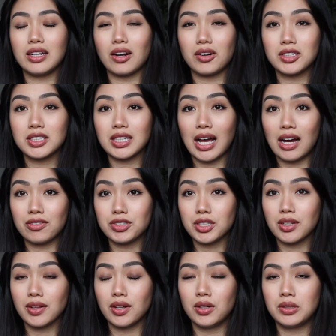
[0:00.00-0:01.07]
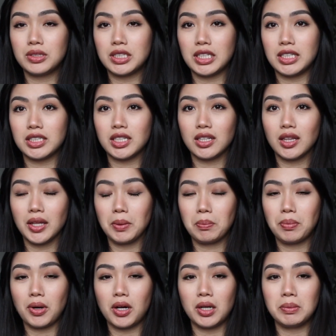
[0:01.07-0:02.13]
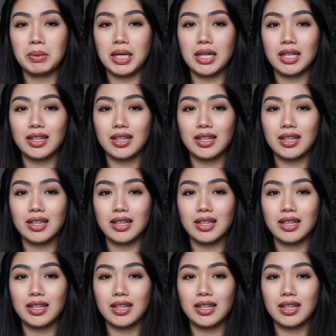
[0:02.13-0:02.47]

NARS Afterglow Tinted Lip Balm.